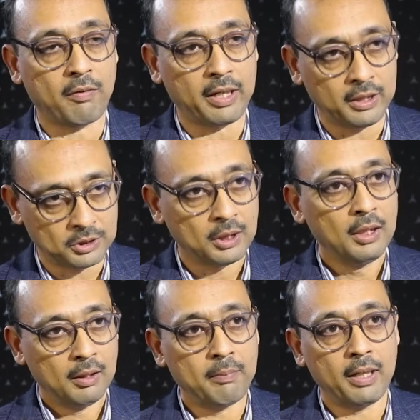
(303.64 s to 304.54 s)
of range,
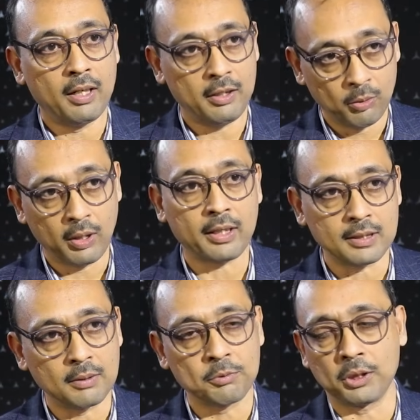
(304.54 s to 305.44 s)
lower
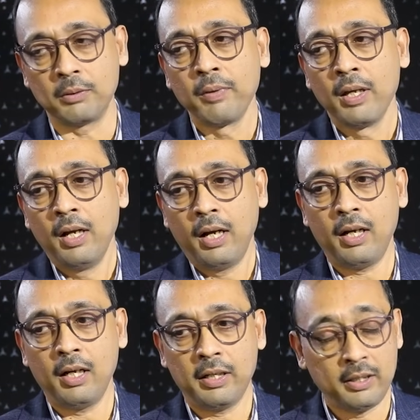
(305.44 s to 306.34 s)
consumption,
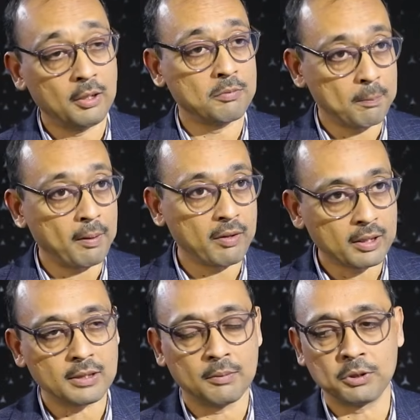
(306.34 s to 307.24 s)
in terms of power
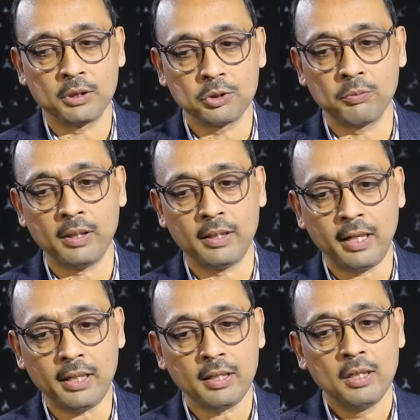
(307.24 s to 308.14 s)
consumption. So with
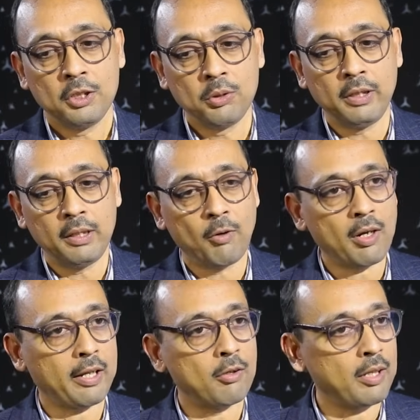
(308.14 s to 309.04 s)
that, you need
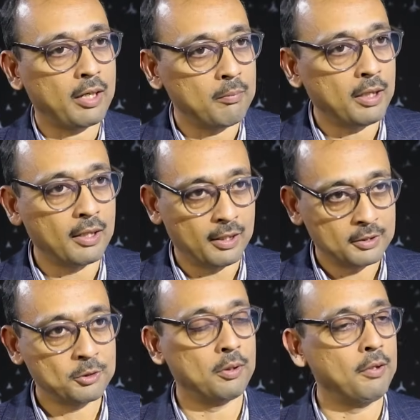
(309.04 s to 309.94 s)
more aerodynamic car.
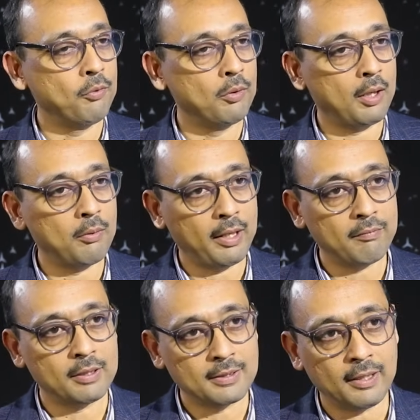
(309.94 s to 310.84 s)
So if you now
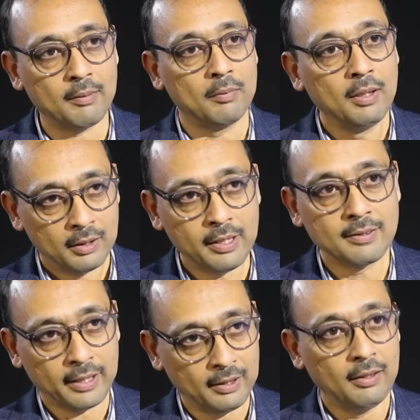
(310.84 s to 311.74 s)
have the same
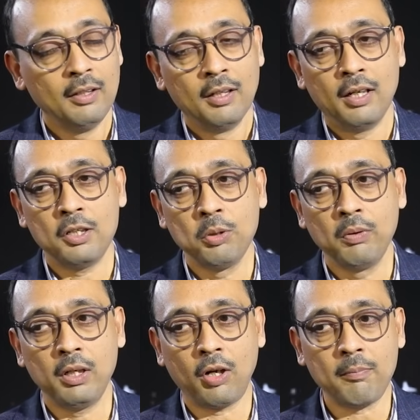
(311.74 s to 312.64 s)
design, you
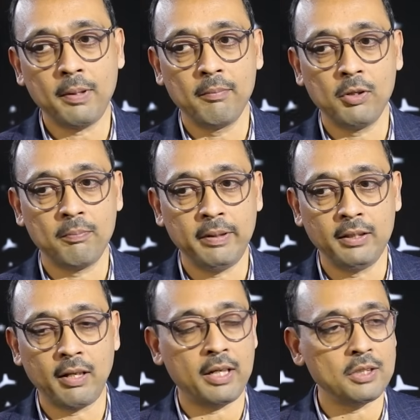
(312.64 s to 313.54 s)
will not be able to
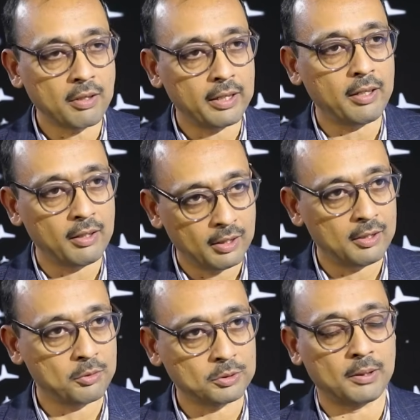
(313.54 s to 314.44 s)
meet the range
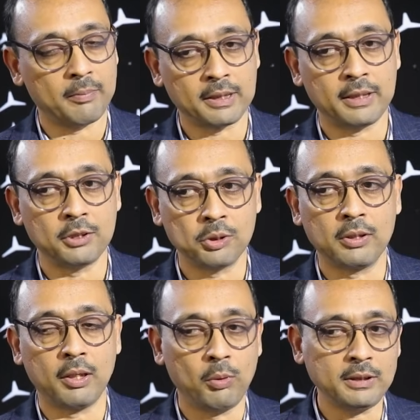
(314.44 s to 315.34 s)
criteria to some extent. So
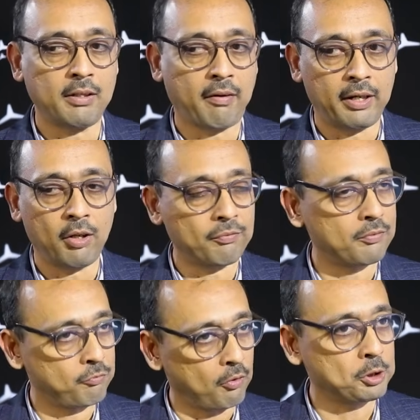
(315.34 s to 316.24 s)
there was a trade-off
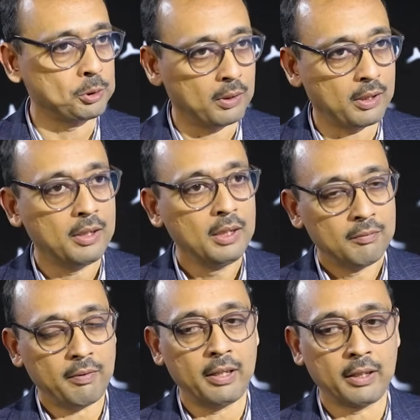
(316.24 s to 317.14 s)
for sure
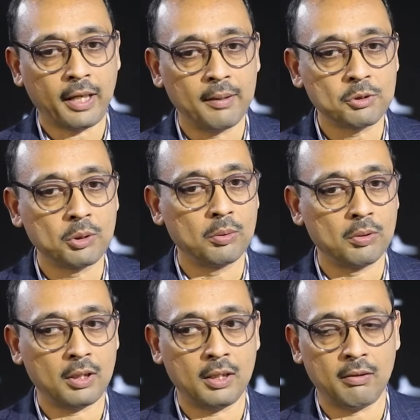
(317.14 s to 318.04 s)
when it came to
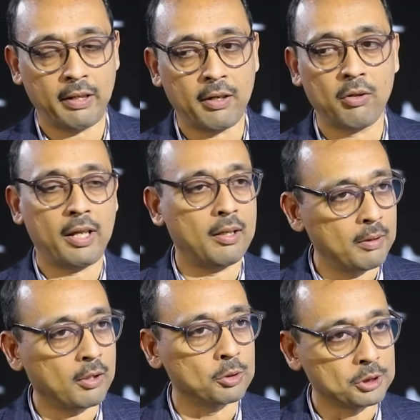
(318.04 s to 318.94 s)
the
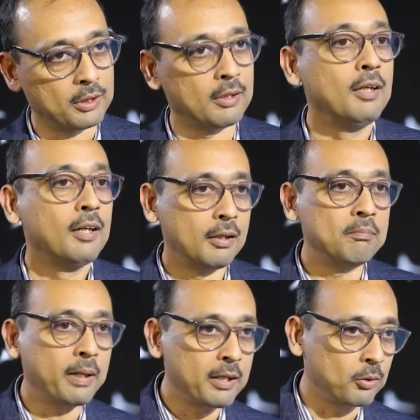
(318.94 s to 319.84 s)
aerodynamic quotient
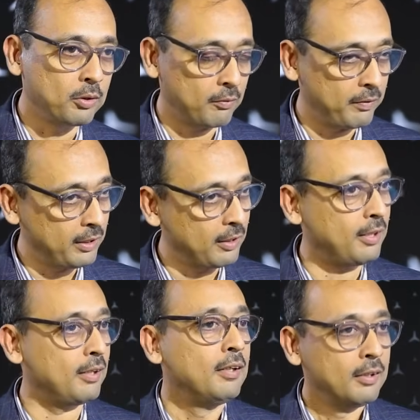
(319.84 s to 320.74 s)
compared to the way
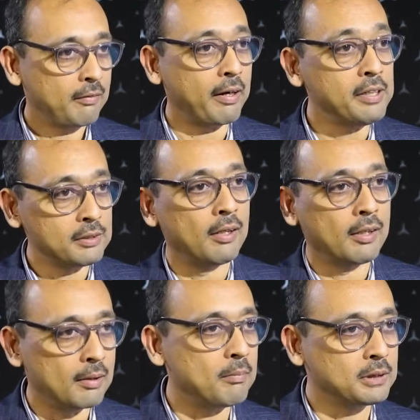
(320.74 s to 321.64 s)
the
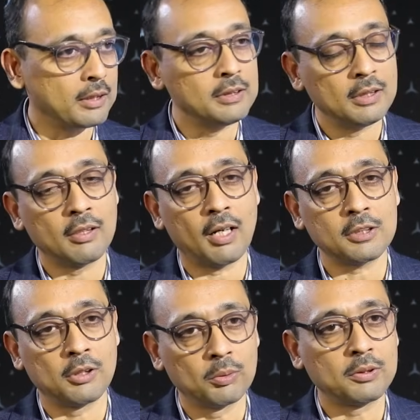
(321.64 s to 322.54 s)
traditional combustion engine
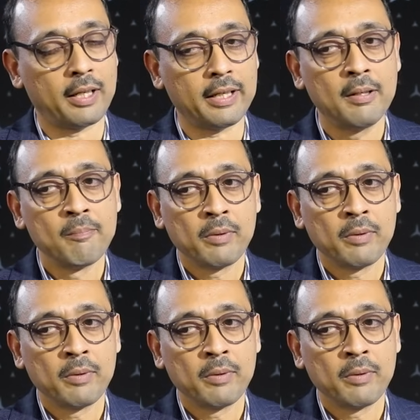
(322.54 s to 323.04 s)
cars looks like.